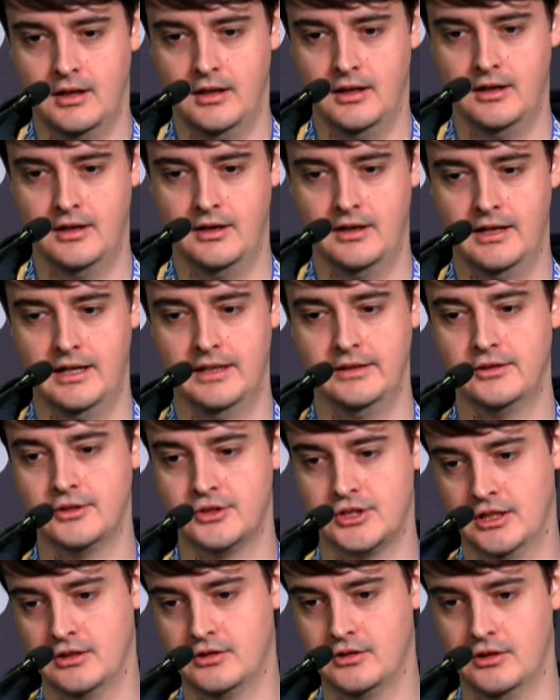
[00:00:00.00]
And the
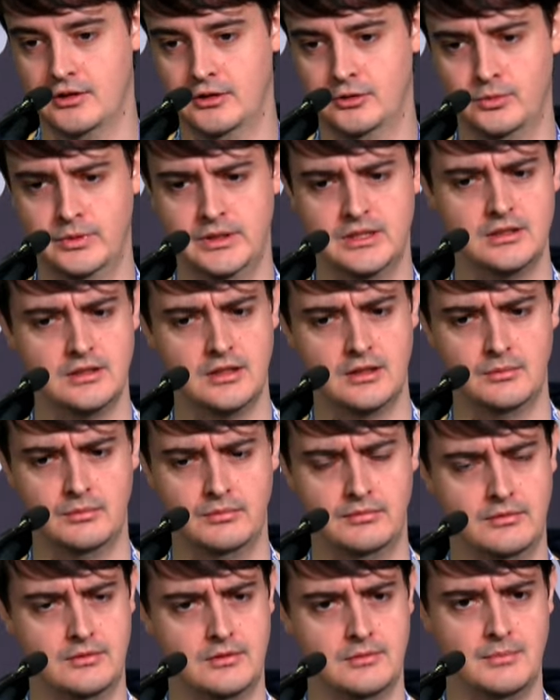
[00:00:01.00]
shellcode, we didn't
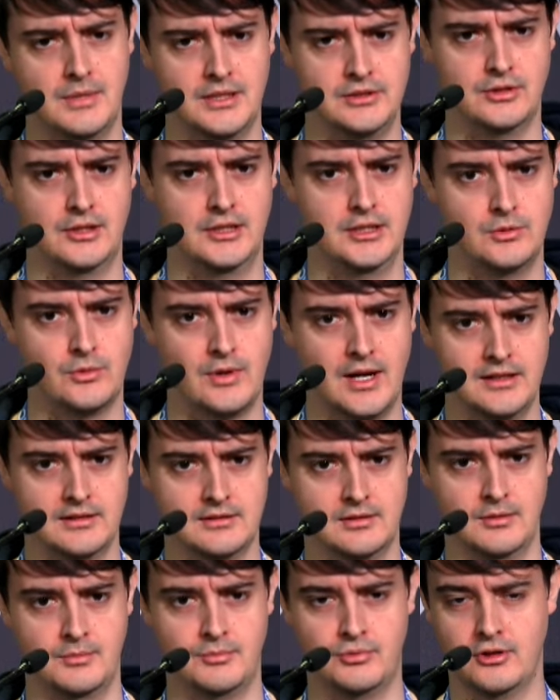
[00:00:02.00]
manually
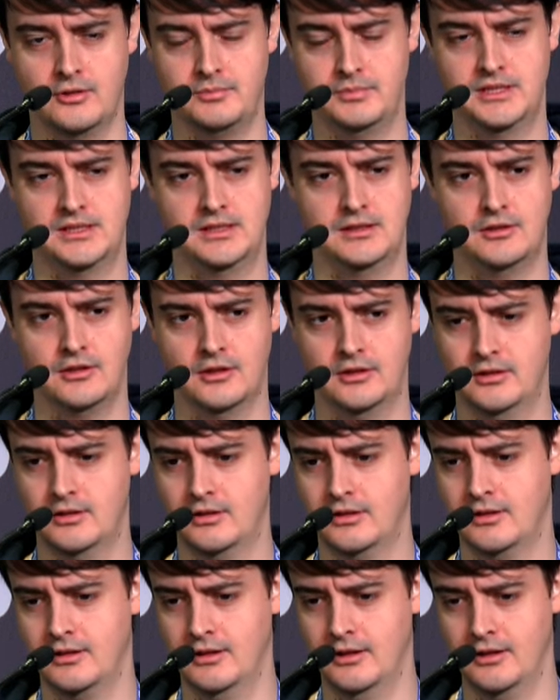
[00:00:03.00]
write for PC code.
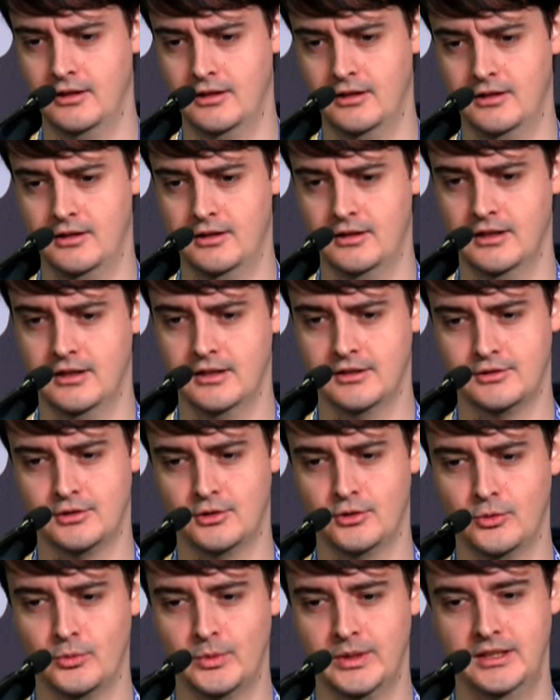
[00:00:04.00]

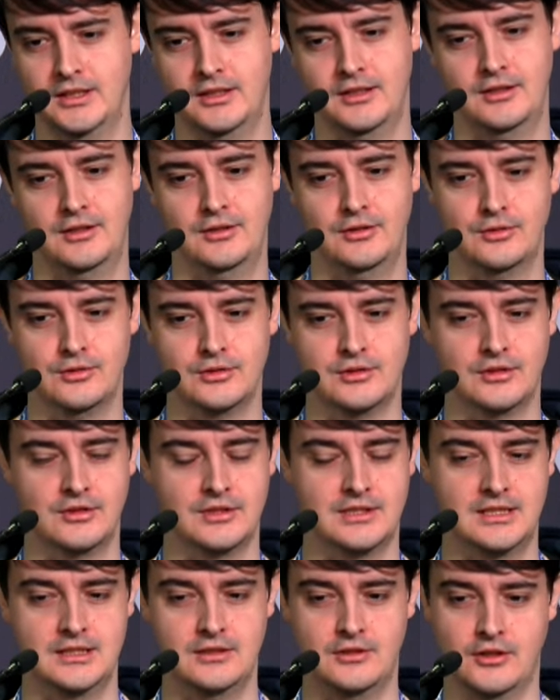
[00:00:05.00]
So we use a
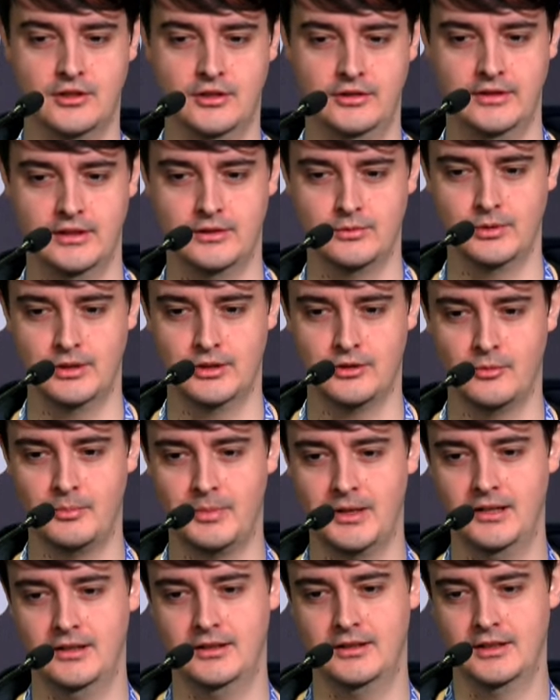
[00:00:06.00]
C code that we
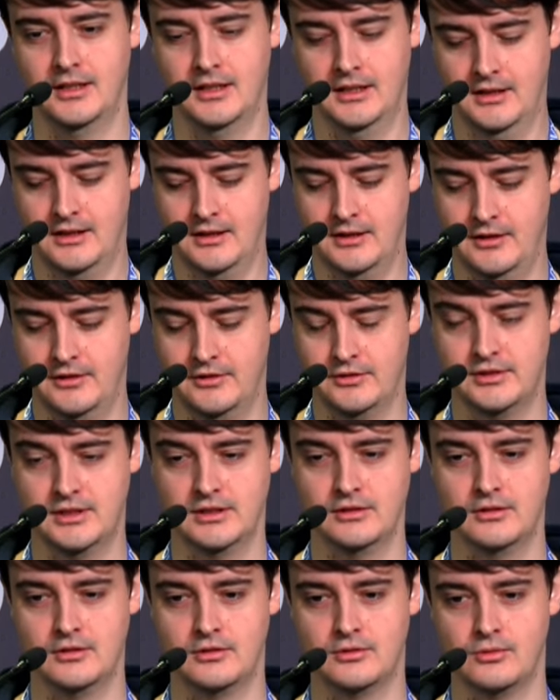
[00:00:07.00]
compile
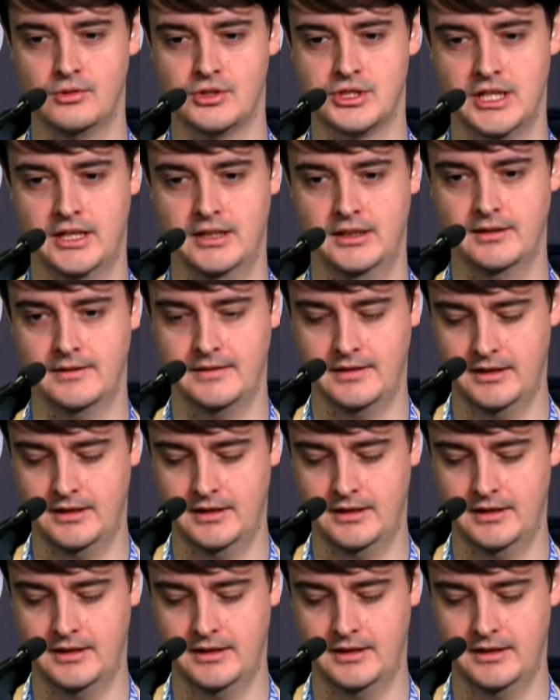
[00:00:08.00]
using the toolchain.